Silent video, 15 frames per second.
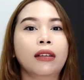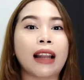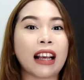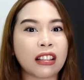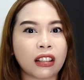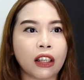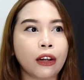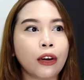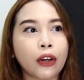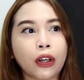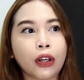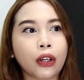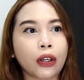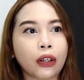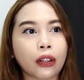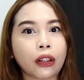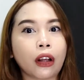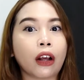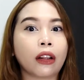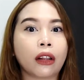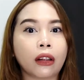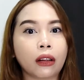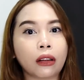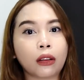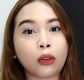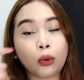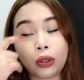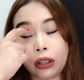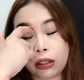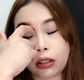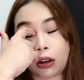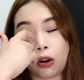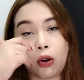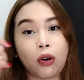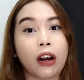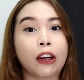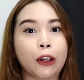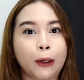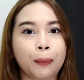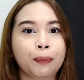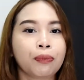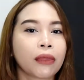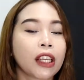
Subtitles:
last year or 2 years ago ganun.